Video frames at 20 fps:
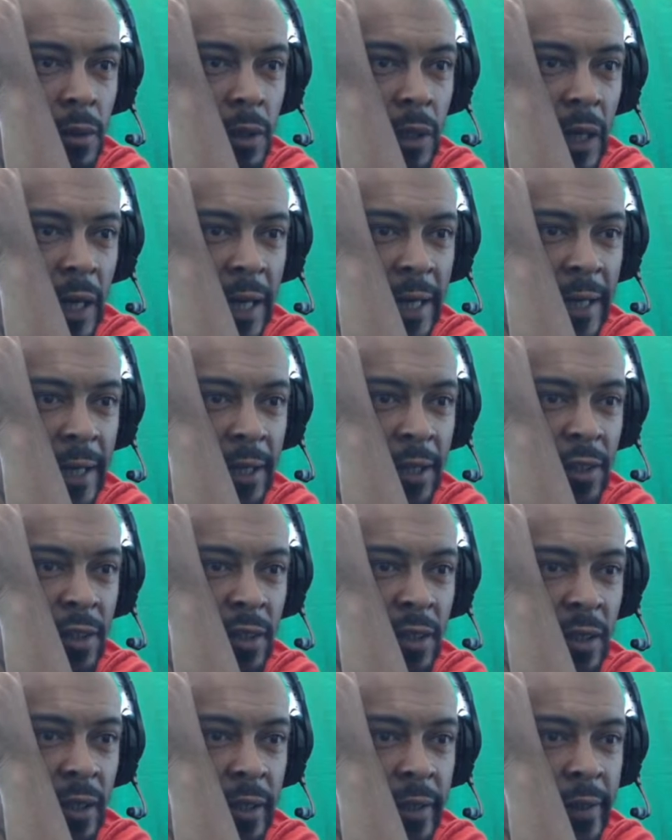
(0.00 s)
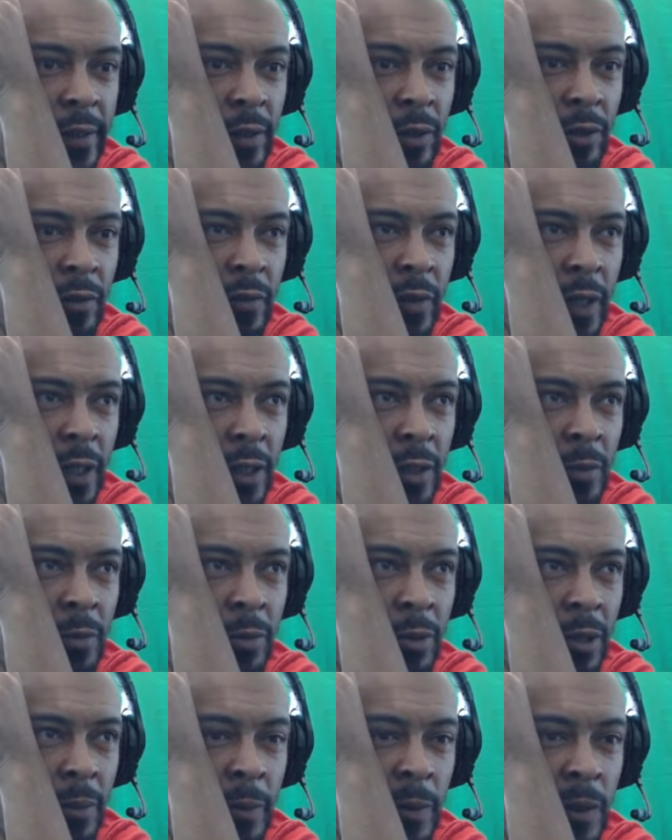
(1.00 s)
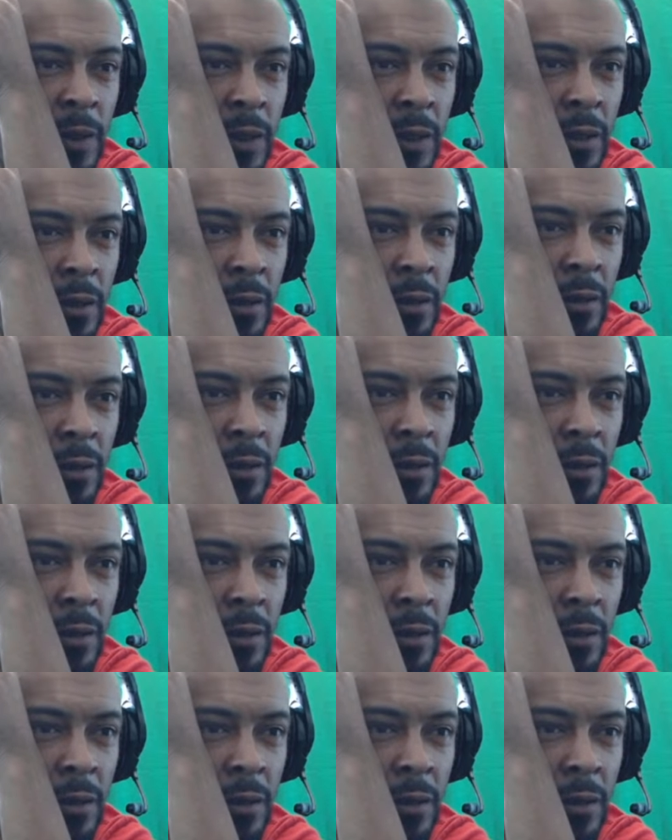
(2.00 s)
And then it should take you to advanced properties.